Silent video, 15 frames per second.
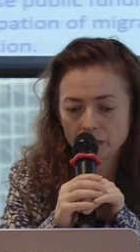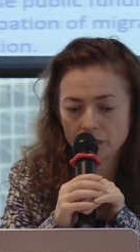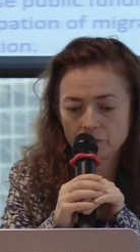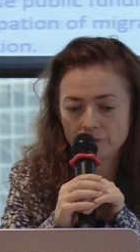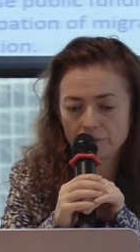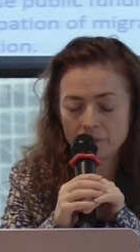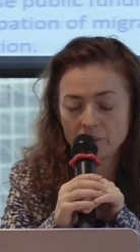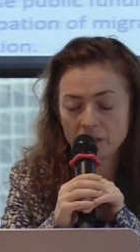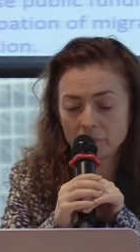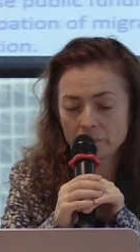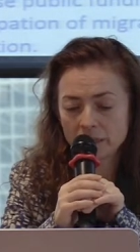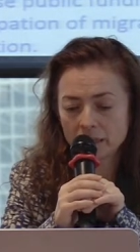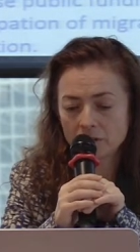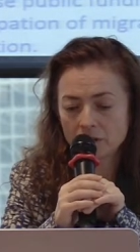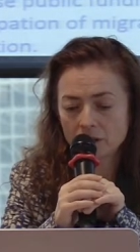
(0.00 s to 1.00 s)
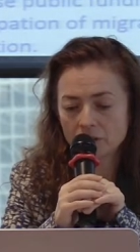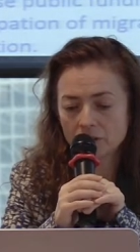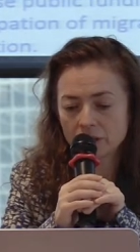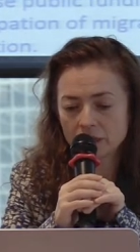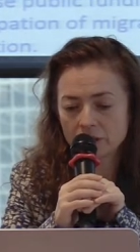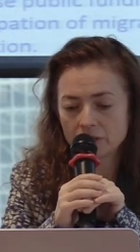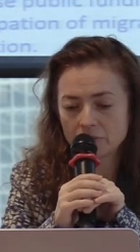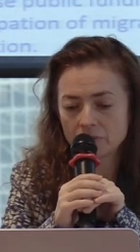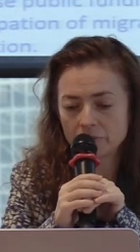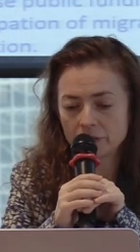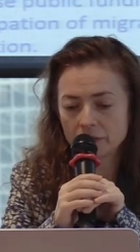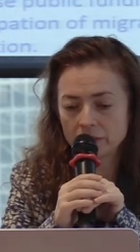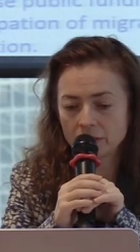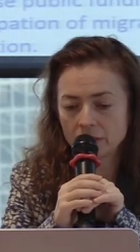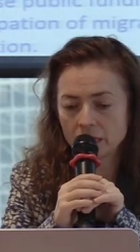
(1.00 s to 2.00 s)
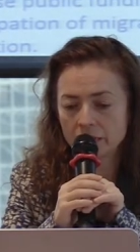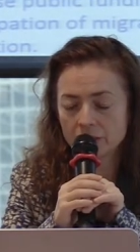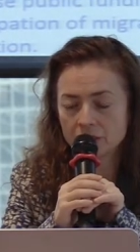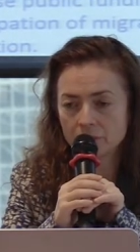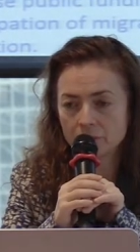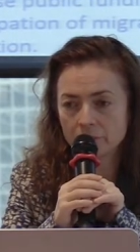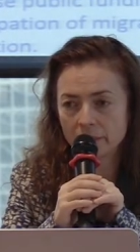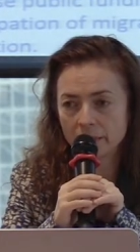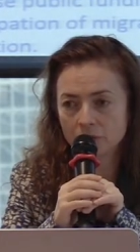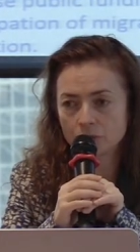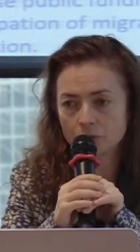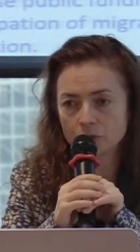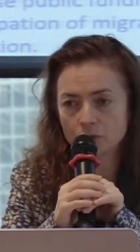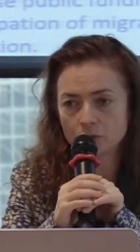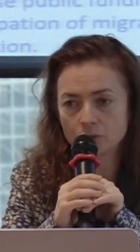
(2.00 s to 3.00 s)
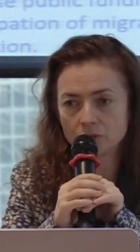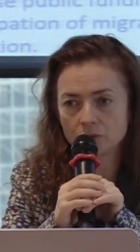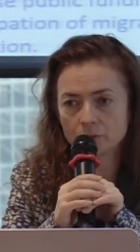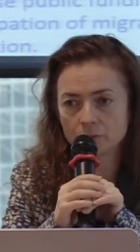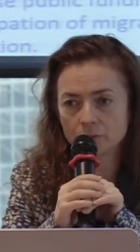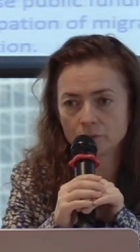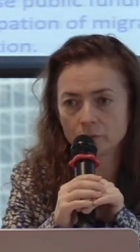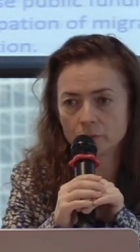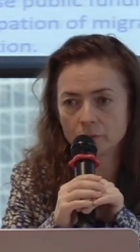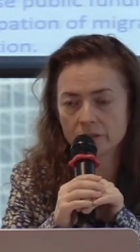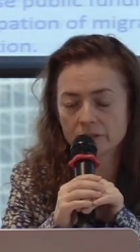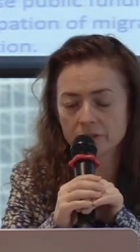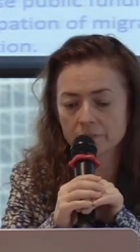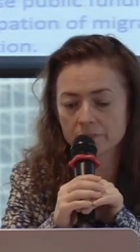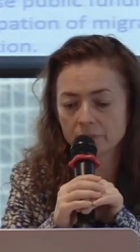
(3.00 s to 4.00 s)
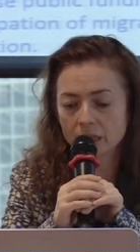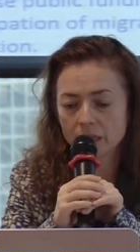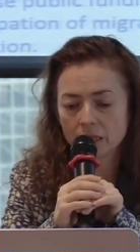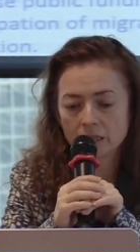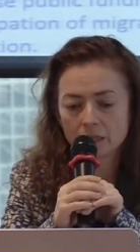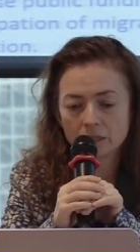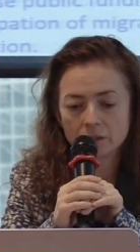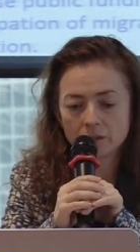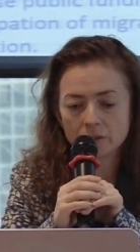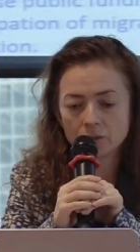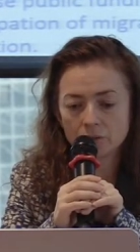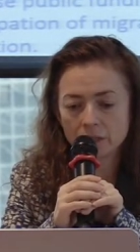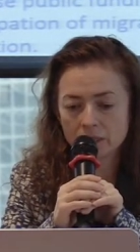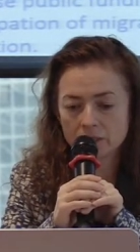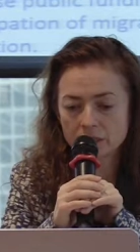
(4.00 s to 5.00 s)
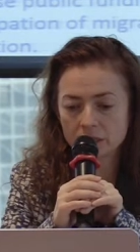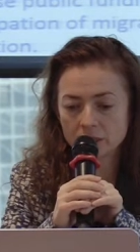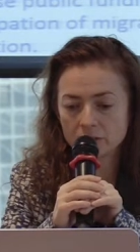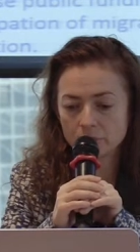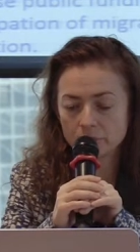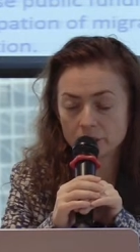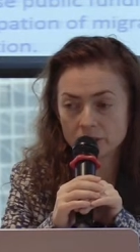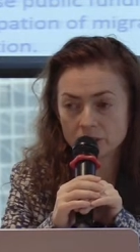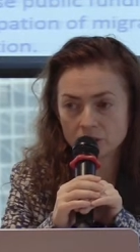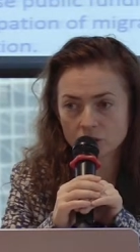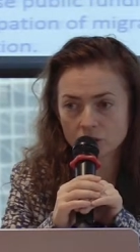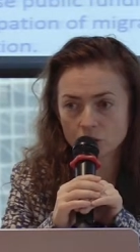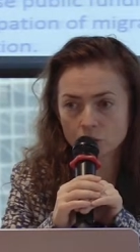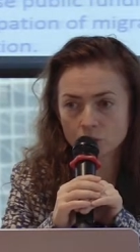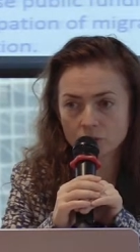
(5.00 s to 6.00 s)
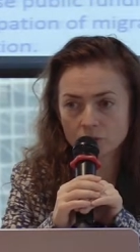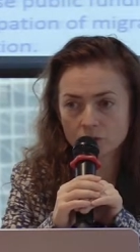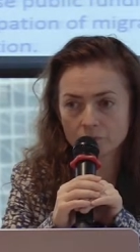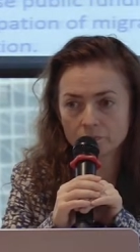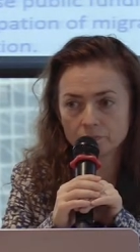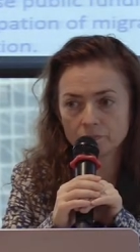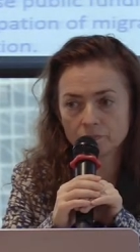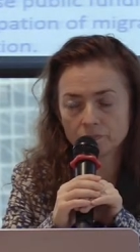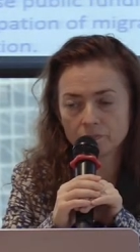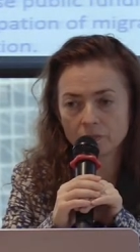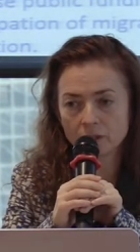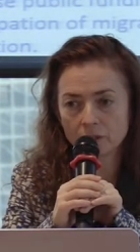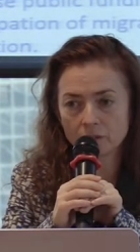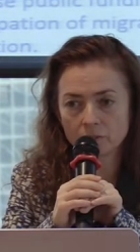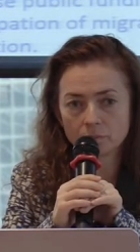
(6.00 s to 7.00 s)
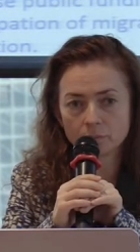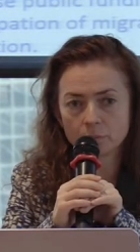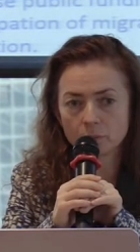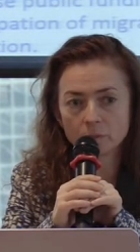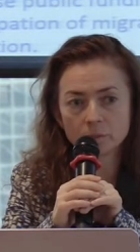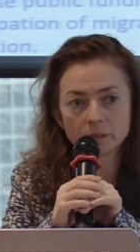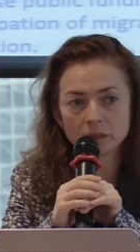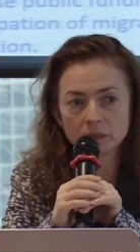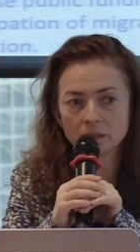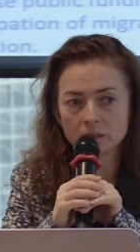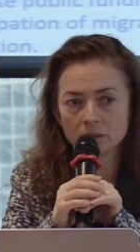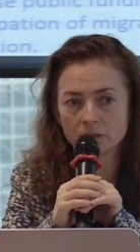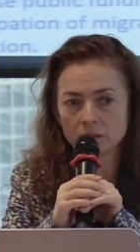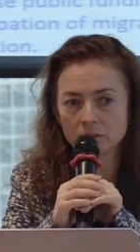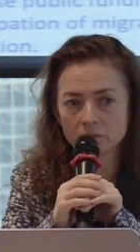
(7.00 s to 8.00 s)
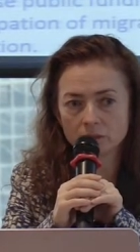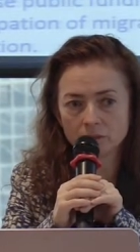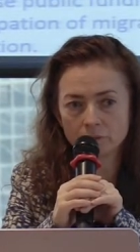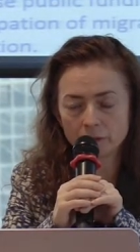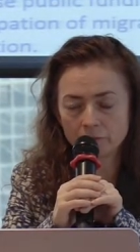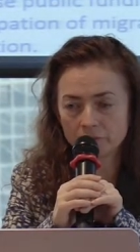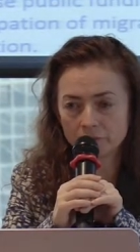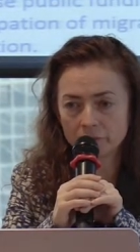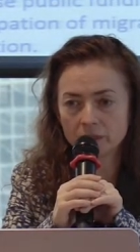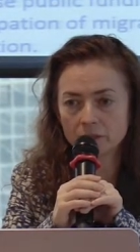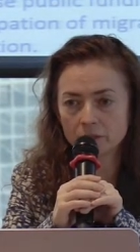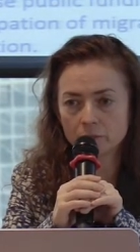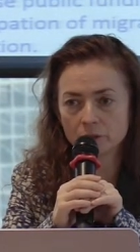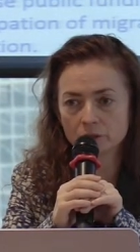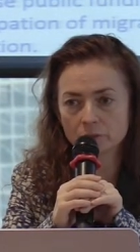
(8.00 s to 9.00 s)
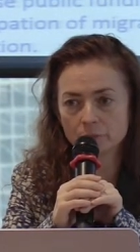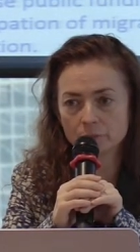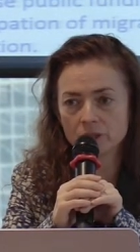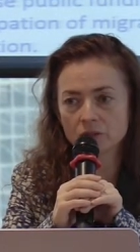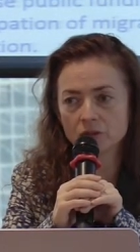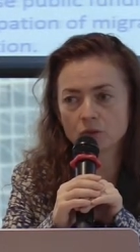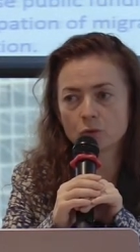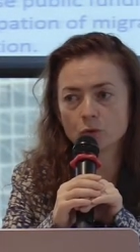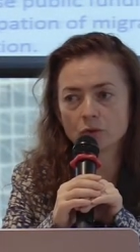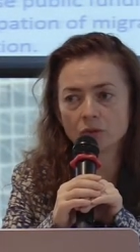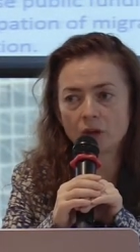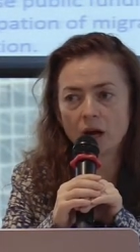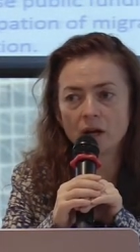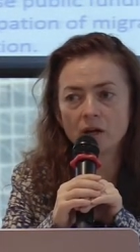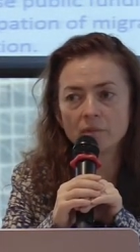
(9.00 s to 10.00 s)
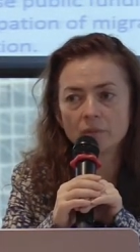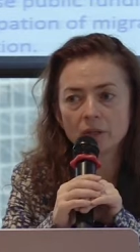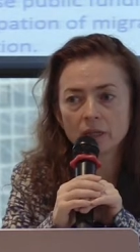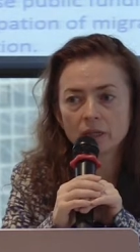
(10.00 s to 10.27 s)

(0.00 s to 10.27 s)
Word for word: The family background has a very large impact on student performance. Here you can see the PISA scores. Um, probably you are familiar what the PISA scores are